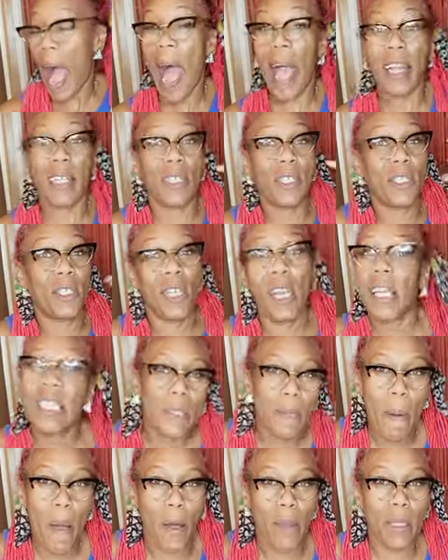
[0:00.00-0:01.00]
I
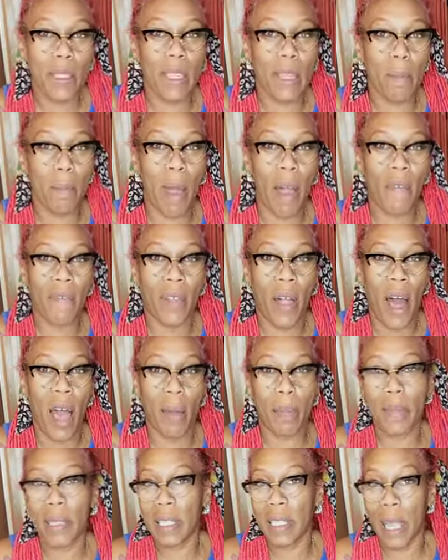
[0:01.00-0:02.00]
just posted my
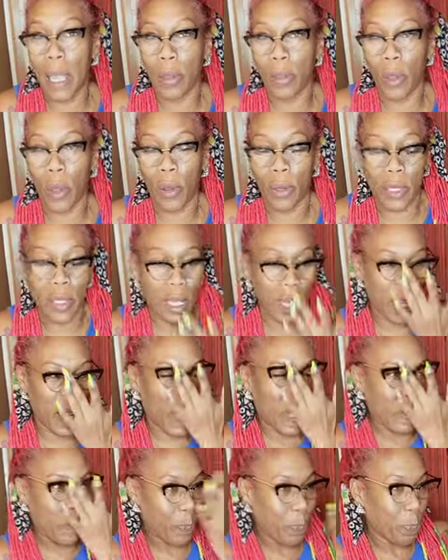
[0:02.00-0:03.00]
Vlogmas day
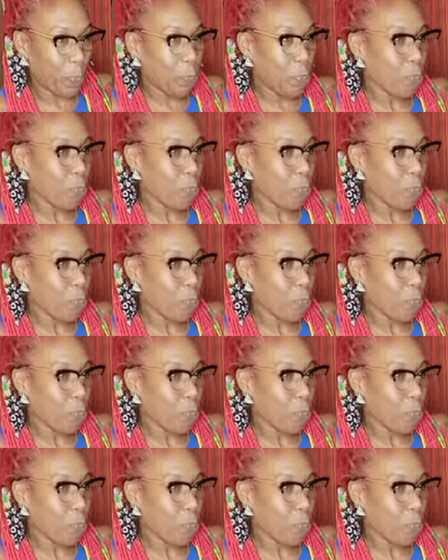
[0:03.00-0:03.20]
13.